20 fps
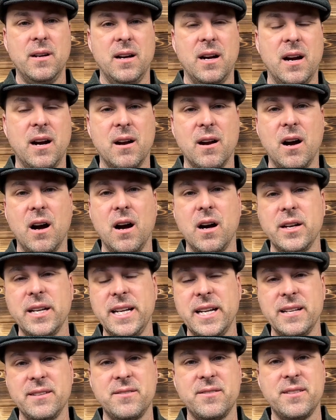our
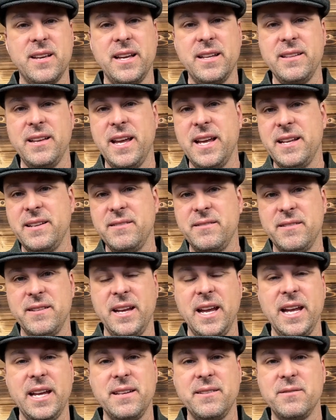audience and, and,
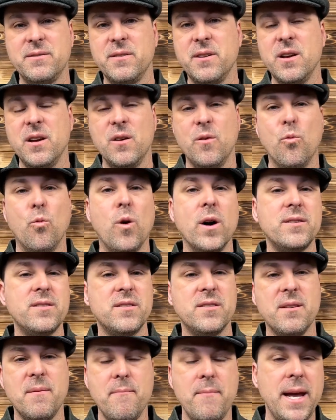and
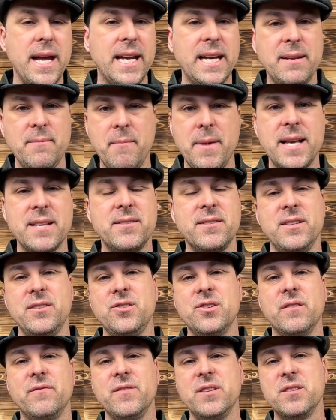what's the main
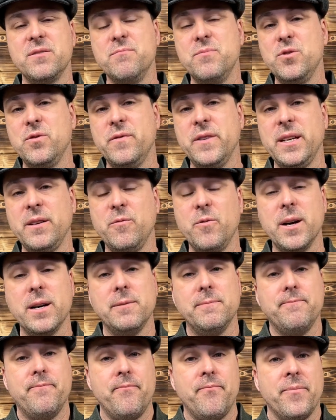message of this movie.
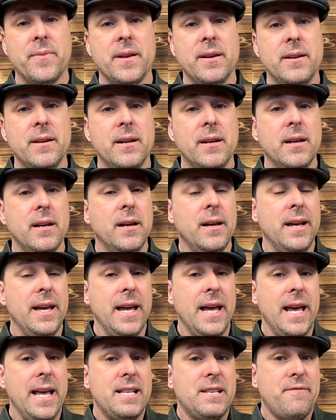Well,
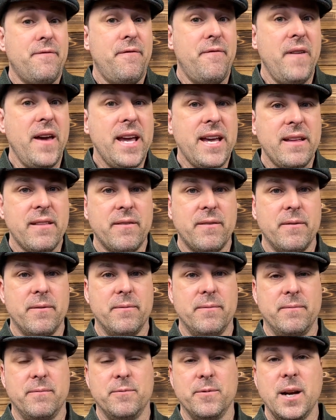it's faith,
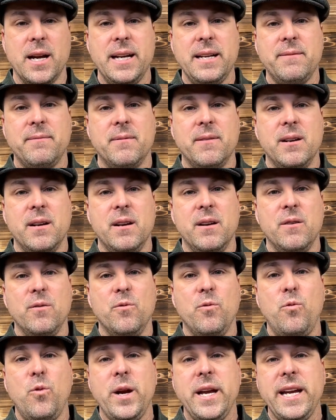right?
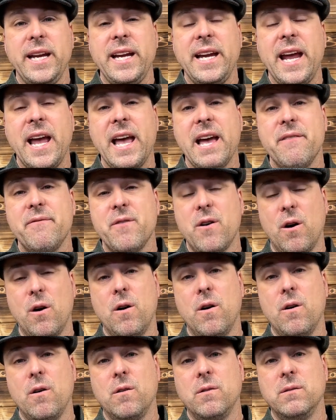We have
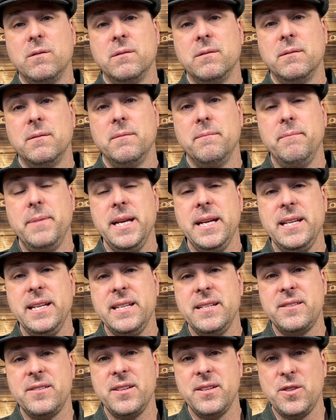all been
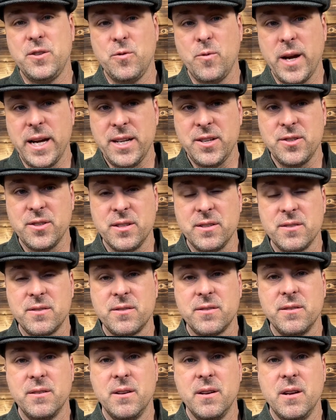in
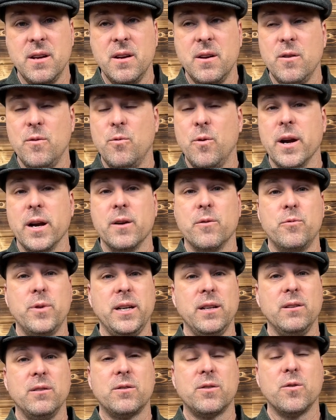situations where
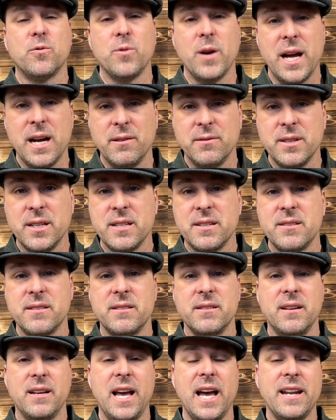we look around
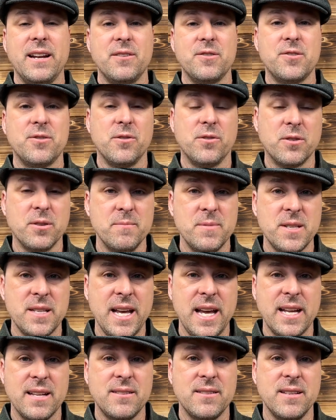us at our
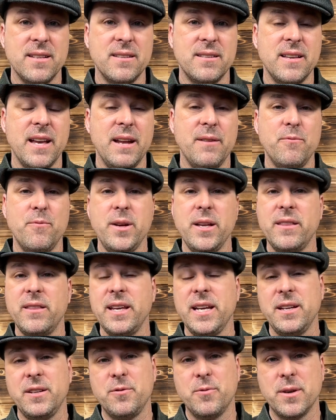circumstances and we
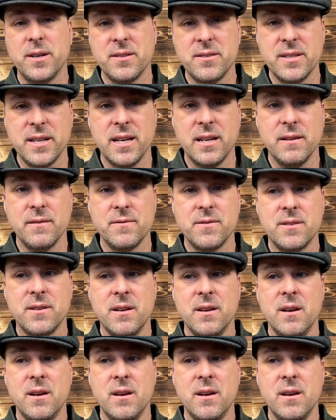think to ourselves,